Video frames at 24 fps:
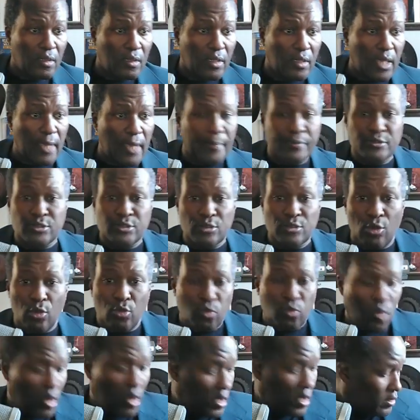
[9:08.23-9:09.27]
Episode
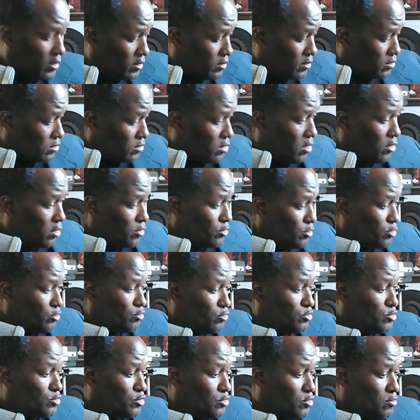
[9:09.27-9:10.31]
one is on
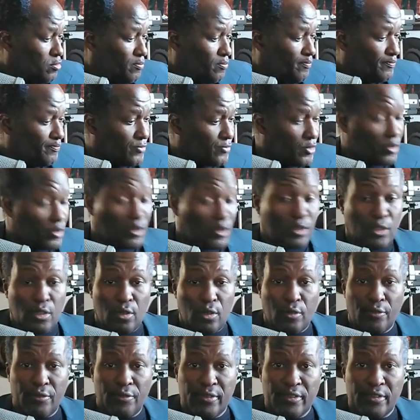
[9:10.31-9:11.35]
YouTube. You can
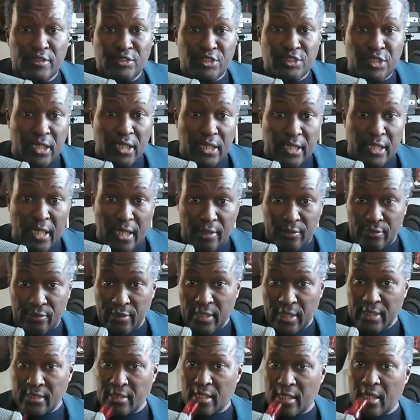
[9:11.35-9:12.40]
go there and check it out
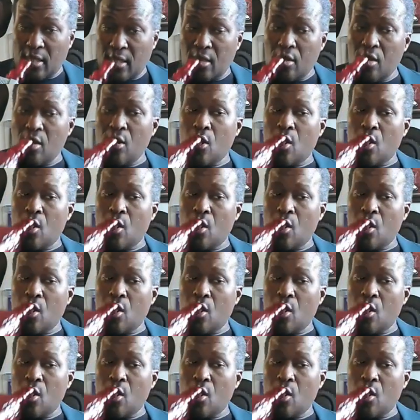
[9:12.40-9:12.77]
right now.